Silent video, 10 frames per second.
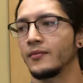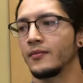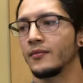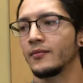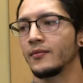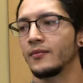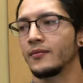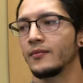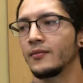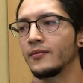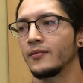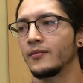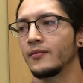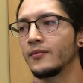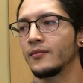
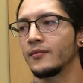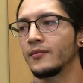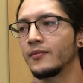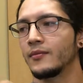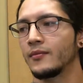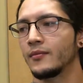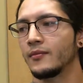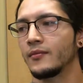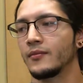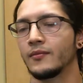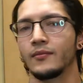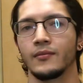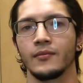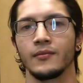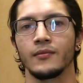
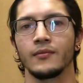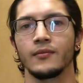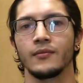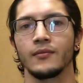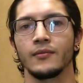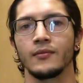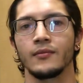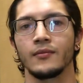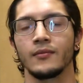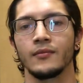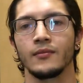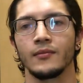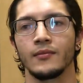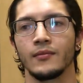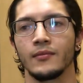[no speech]